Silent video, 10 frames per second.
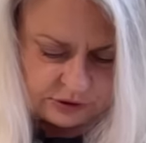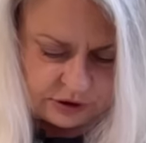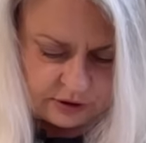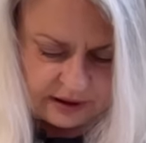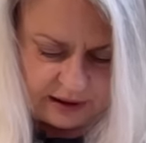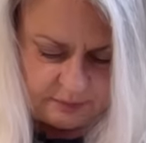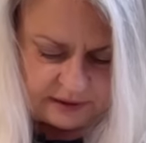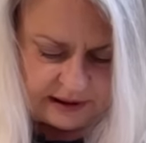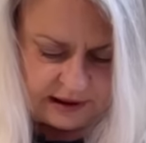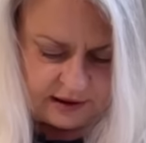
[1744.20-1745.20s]
turn
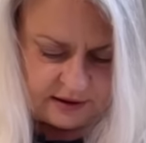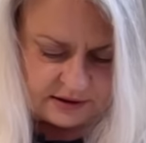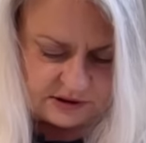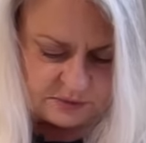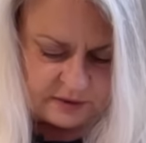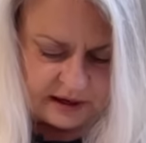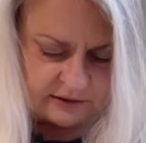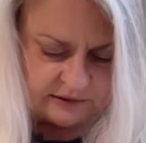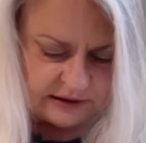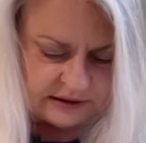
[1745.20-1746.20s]
applique
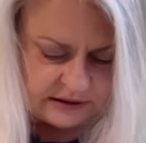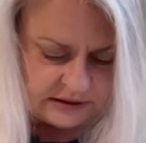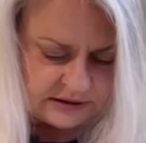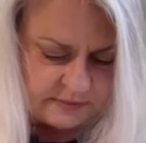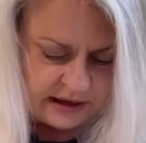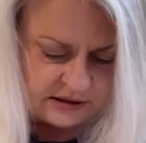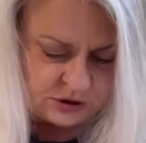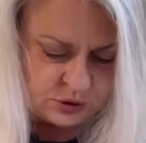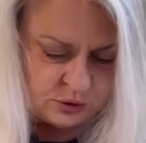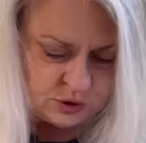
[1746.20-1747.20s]
inspired Linda to make
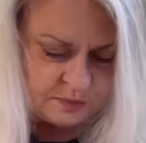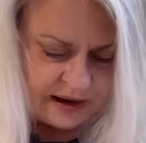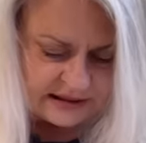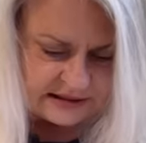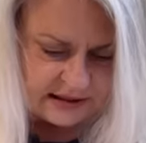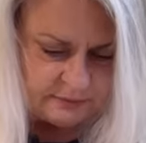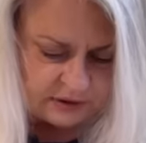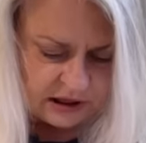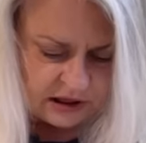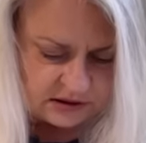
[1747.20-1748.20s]
Sue's basket
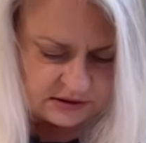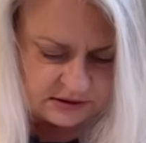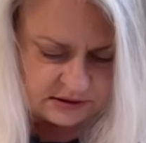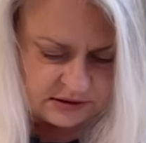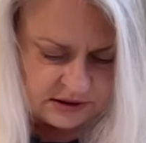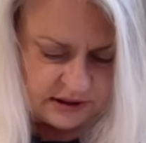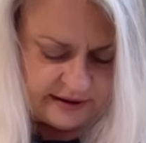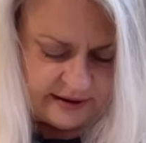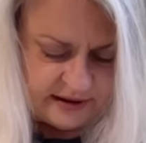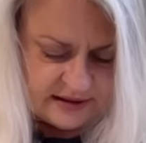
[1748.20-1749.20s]
blocks.
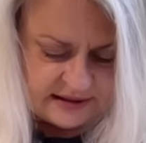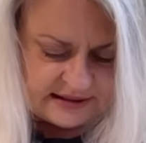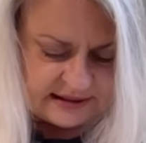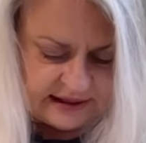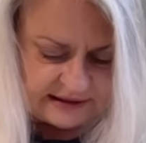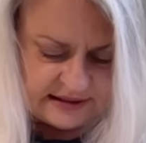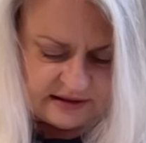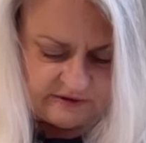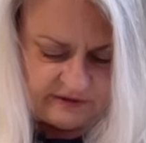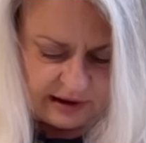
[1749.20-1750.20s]
Selecting
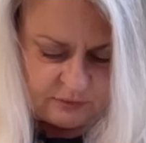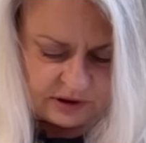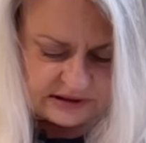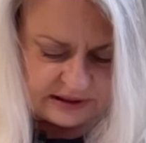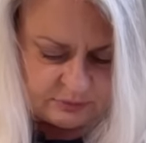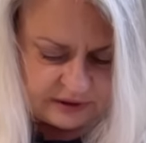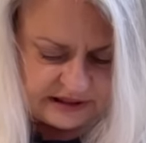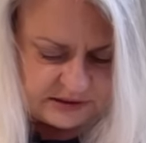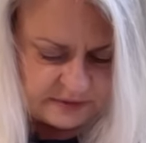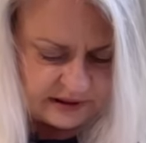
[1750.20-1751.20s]
the fabrics and
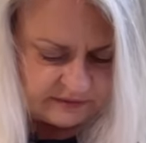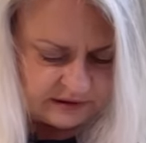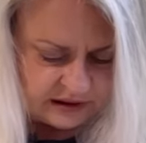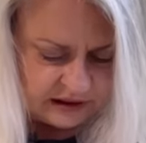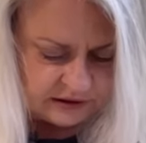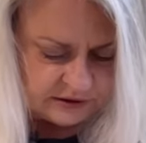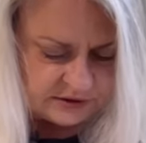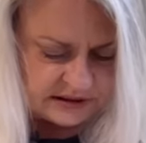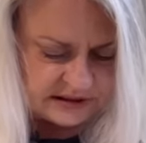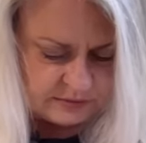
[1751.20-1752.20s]
placement of the
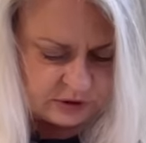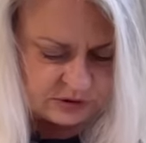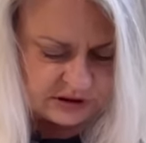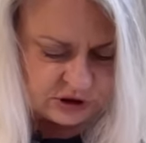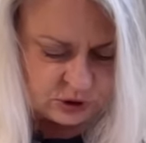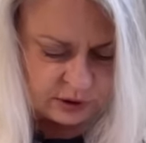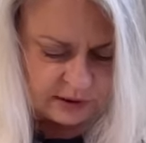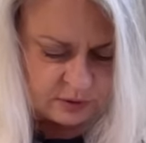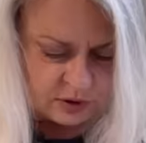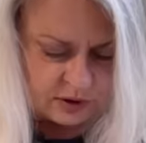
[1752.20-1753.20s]
colors is the most
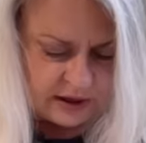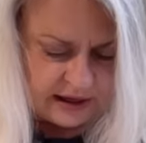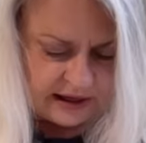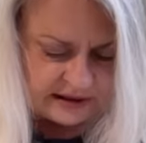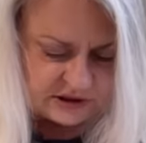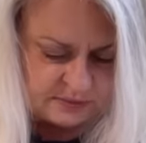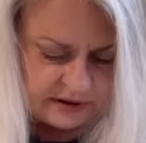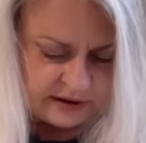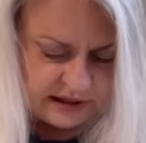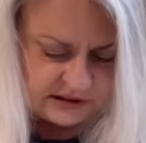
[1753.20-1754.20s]
enjoyable
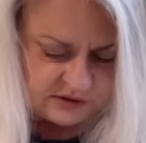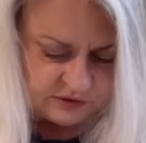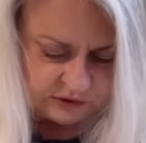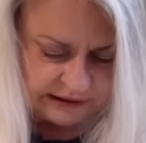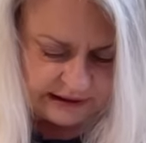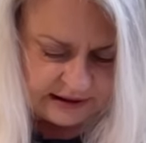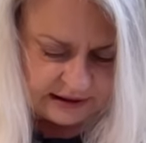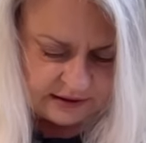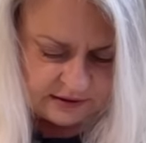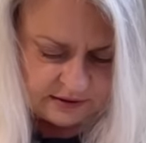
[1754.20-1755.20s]
experience for Linda.